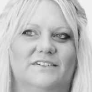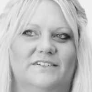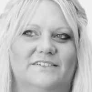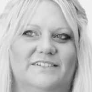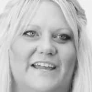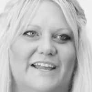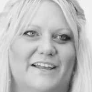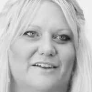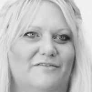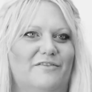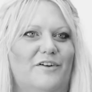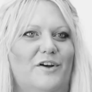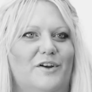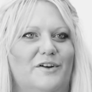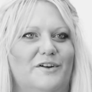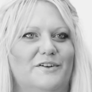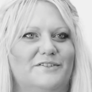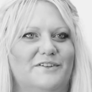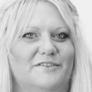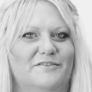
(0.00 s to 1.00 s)
taken
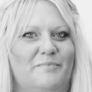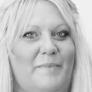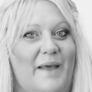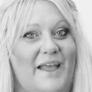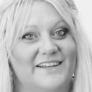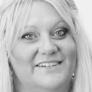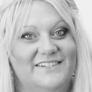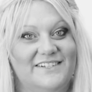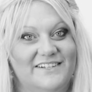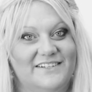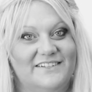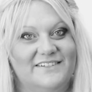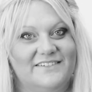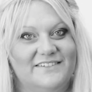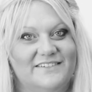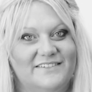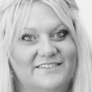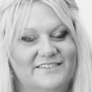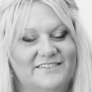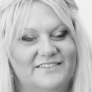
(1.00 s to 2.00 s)
photos of
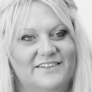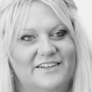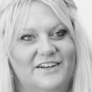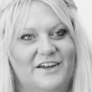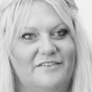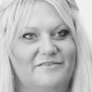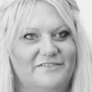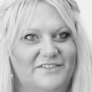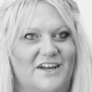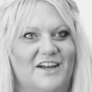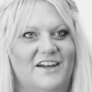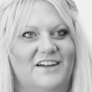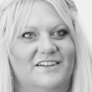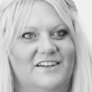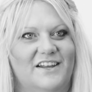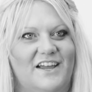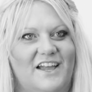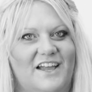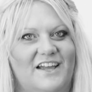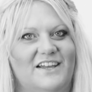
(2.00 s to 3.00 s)
paintings that I've
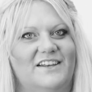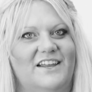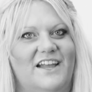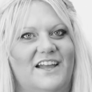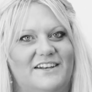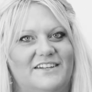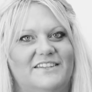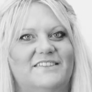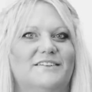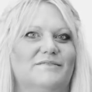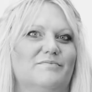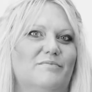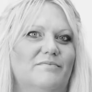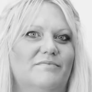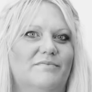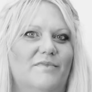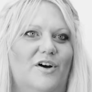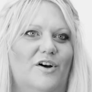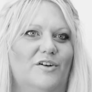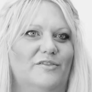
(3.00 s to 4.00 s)
done and edited
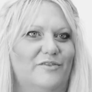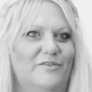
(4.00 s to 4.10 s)
them on